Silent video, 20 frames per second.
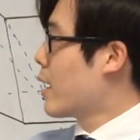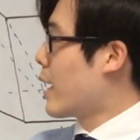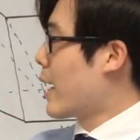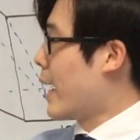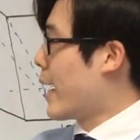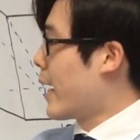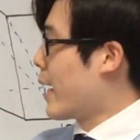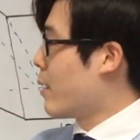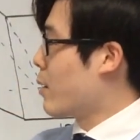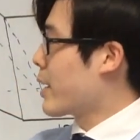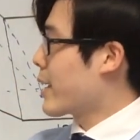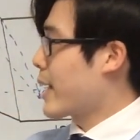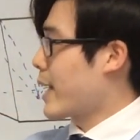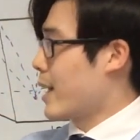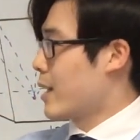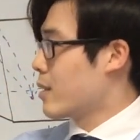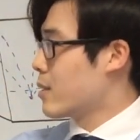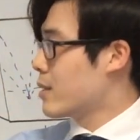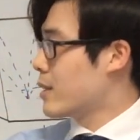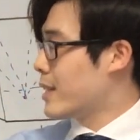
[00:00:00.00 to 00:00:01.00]

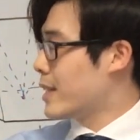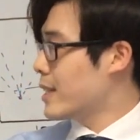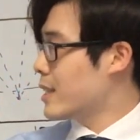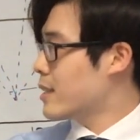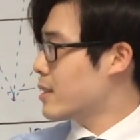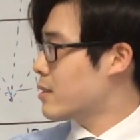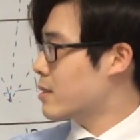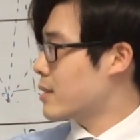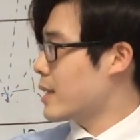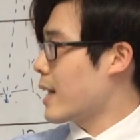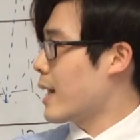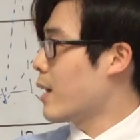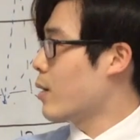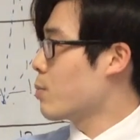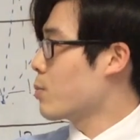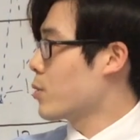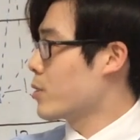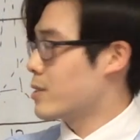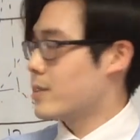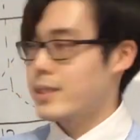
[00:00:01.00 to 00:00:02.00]
Okay, here's how I'm
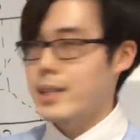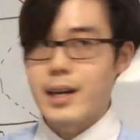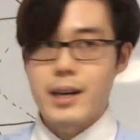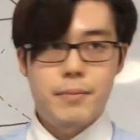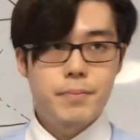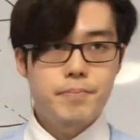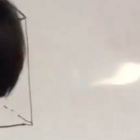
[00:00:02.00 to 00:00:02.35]
going to start.